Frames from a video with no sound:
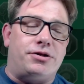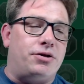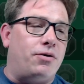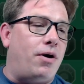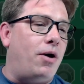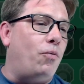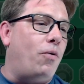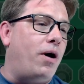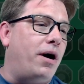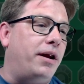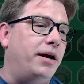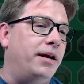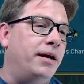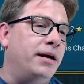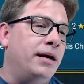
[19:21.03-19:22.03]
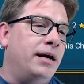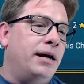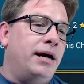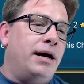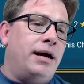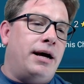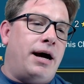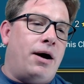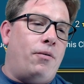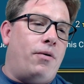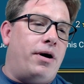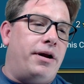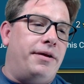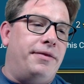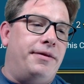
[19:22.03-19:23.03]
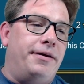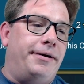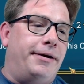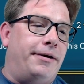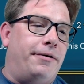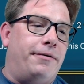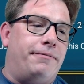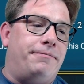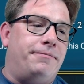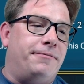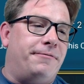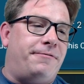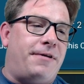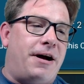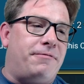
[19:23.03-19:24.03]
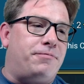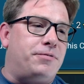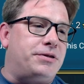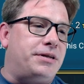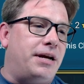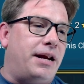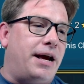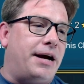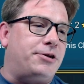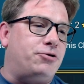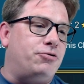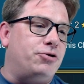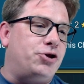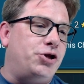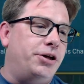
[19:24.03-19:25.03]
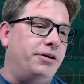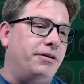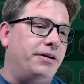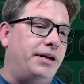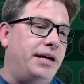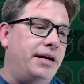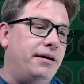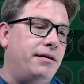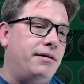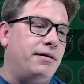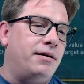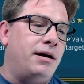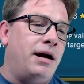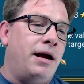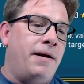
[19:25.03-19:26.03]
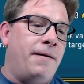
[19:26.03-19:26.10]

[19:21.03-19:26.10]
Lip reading: So I wanted 5% extra shield here.